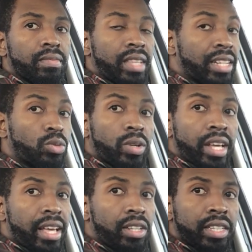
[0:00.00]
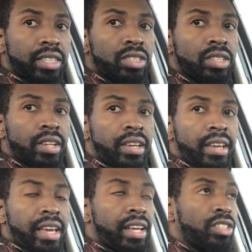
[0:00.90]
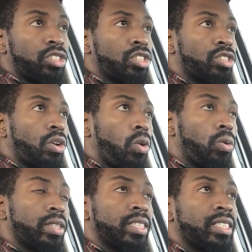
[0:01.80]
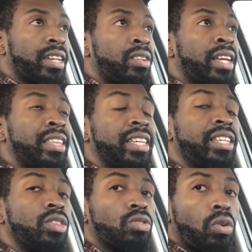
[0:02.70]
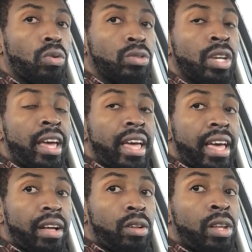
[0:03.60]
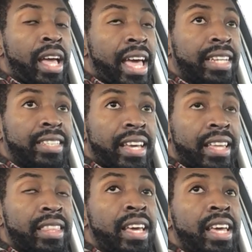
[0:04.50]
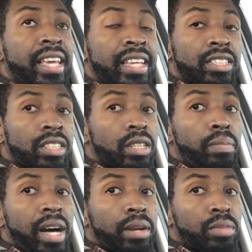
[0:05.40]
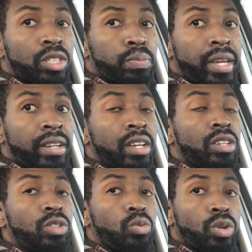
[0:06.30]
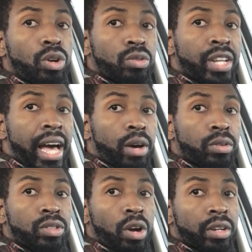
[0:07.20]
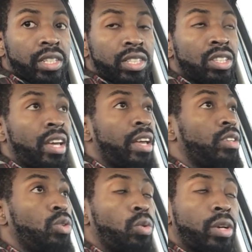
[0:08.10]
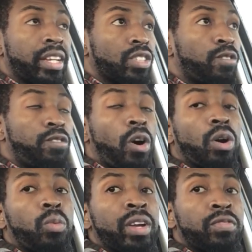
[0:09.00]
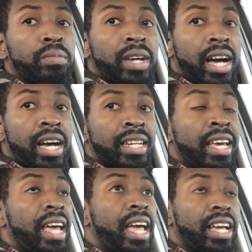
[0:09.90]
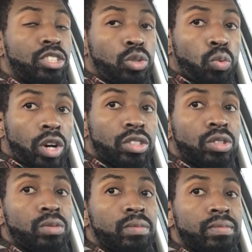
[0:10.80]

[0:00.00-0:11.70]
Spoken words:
That's what hell is. Hell is just a holding cell, and then he throws hell and death into the bottomless pit. You will go to outer darkness. You will get as far away from God as you want to.